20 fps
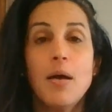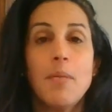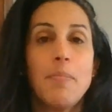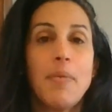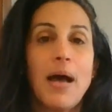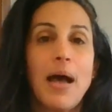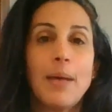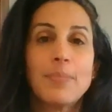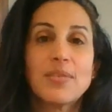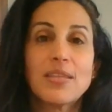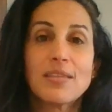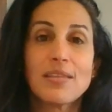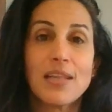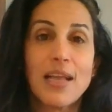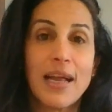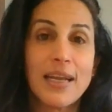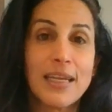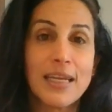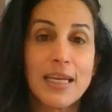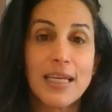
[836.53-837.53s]
Perhaps it's
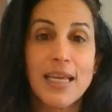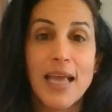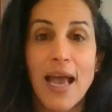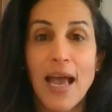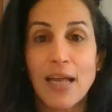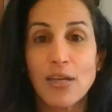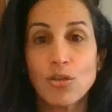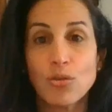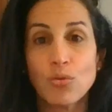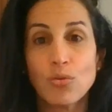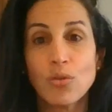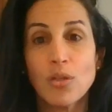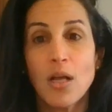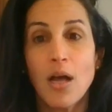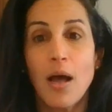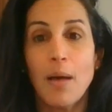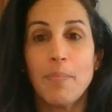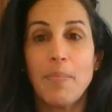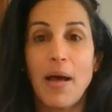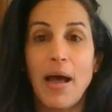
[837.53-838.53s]
lighting a candle,
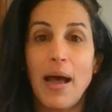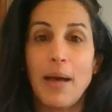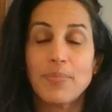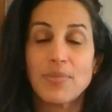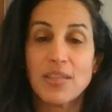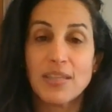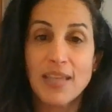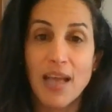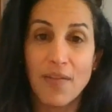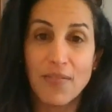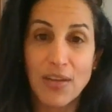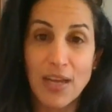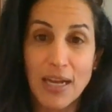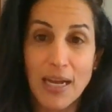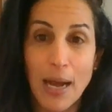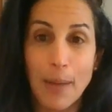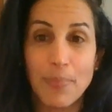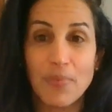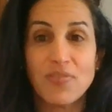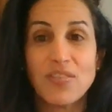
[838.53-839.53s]
perhaps it's having a
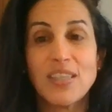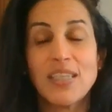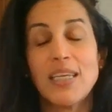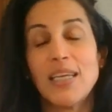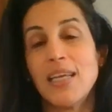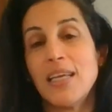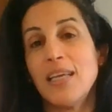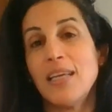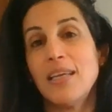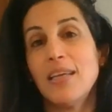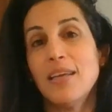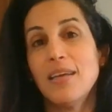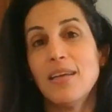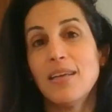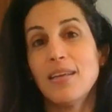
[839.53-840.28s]
cup of tea,